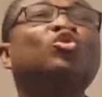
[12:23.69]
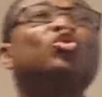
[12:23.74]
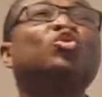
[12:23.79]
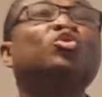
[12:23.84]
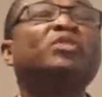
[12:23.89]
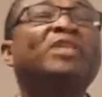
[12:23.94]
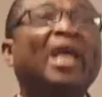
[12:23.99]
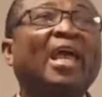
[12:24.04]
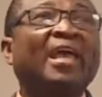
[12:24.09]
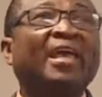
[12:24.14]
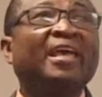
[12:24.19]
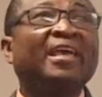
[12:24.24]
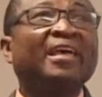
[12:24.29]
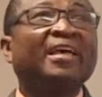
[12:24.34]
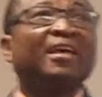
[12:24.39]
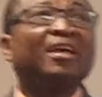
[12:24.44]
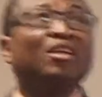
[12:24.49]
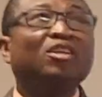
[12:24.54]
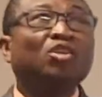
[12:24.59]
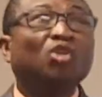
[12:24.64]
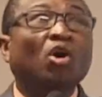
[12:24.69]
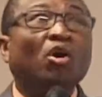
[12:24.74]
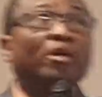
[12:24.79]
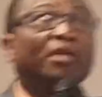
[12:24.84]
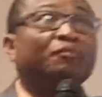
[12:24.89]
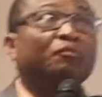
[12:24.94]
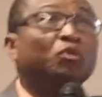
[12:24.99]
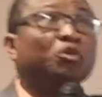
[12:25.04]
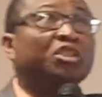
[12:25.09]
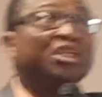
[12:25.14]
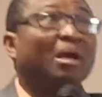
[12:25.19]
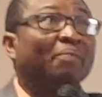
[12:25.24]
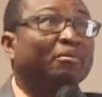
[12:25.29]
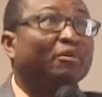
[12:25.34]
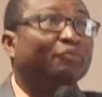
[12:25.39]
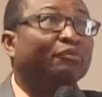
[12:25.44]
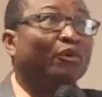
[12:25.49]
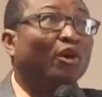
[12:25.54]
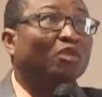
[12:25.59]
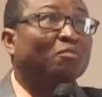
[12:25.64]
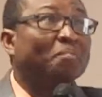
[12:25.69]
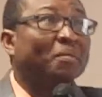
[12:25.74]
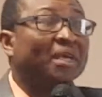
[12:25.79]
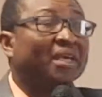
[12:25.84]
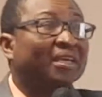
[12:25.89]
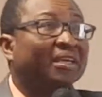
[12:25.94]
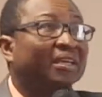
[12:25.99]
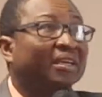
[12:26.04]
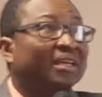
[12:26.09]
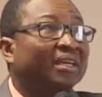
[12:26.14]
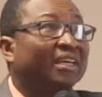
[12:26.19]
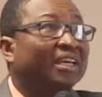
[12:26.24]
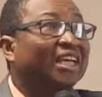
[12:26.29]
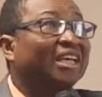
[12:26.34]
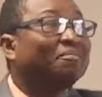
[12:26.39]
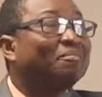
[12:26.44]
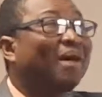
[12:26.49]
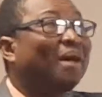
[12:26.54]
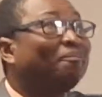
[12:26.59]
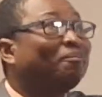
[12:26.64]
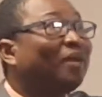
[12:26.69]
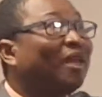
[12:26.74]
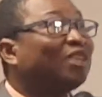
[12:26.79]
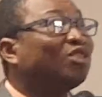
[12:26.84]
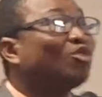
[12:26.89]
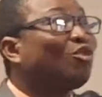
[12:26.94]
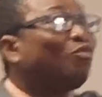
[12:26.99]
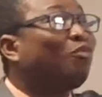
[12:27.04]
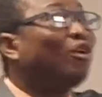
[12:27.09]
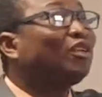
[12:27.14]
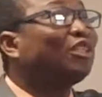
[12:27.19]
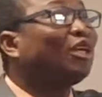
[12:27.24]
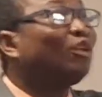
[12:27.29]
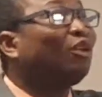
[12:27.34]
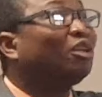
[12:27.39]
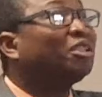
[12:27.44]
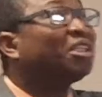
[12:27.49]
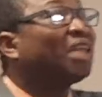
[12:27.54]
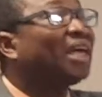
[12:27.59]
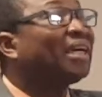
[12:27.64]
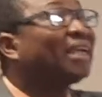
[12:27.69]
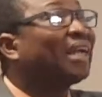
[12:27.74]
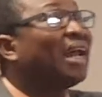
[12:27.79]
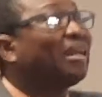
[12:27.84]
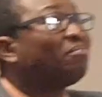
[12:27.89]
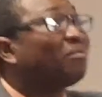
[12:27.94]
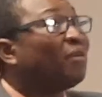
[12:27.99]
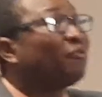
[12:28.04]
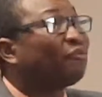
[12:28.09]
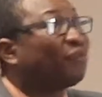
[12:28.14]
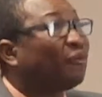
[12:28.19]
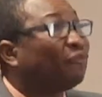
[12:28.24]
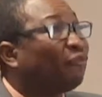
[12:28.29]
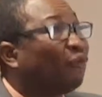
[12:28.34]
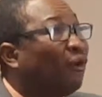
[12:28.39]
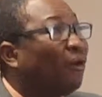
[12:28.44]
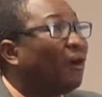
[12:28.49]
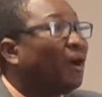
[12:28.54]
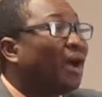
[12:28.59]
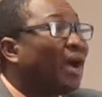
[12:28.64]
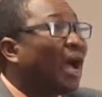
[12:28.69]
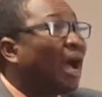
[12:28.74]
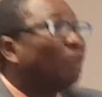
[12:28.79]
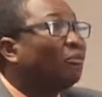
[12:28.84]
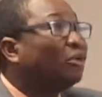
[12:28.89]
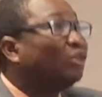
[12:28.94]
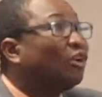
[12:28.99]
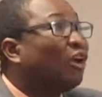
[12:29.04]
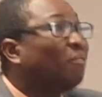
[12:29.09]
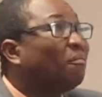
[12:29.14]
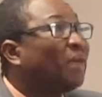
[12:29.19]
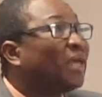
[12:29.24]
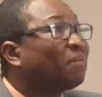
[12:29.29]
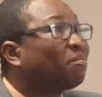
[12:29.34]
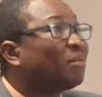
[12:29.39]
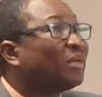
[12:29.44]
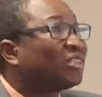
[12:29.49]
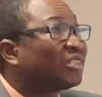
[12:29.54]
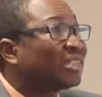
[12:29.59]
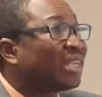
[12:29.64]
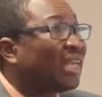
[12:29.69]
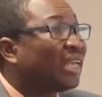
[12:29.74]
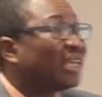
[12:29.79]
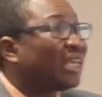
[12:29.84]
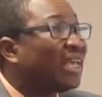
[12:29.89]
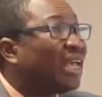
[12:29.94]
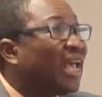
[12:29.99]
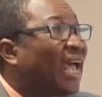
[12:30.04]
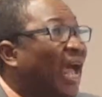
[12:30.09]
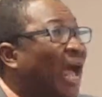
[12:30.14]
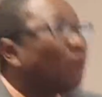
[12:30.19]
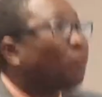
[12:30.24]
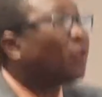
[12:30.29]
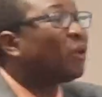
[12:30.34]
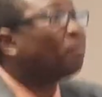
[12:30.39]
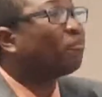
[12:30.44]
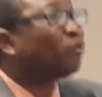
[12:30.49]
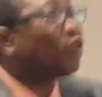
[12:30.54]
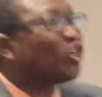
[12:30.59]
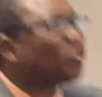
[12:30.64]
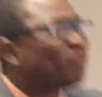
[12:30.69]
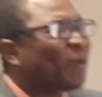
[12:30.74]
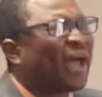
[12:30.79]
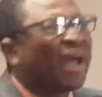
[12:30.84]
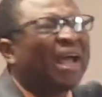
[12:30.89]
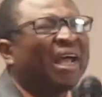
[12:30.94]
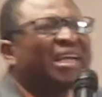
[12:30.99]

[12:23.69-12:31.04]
Today, no evil shall befall me. In my place of work, the Lord shall grant me favor. I will not make mistake. I will prosper.